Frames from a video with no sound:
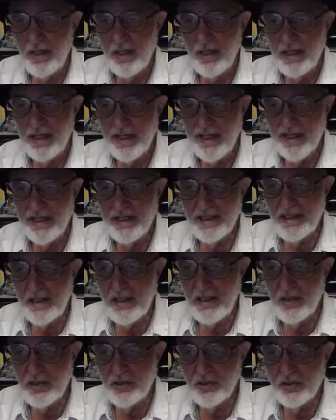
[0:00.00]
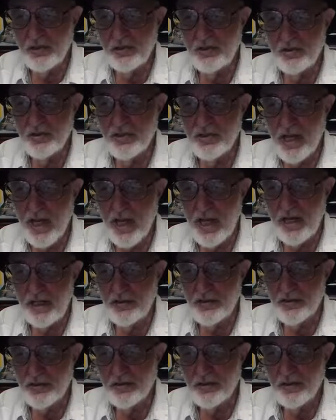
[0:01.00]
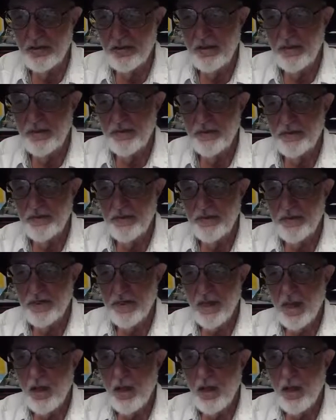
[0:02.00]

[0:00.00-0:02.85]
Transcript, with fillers: ignition sites, a